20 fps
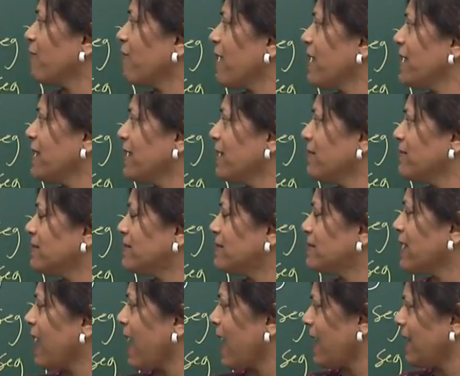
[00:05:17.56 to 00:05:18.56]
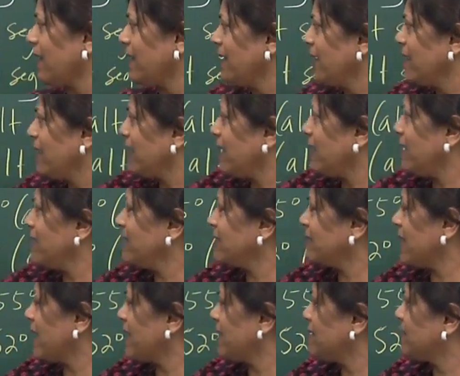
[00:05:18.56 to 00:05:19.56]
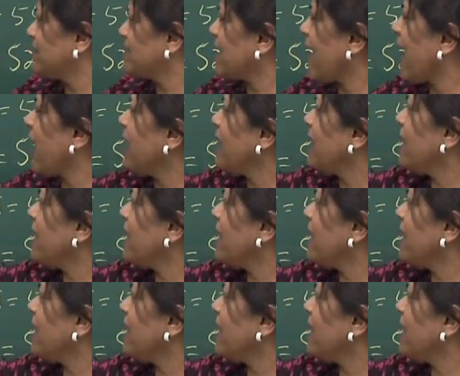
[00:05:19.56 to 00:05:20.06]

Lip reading: of finding out Z is that Z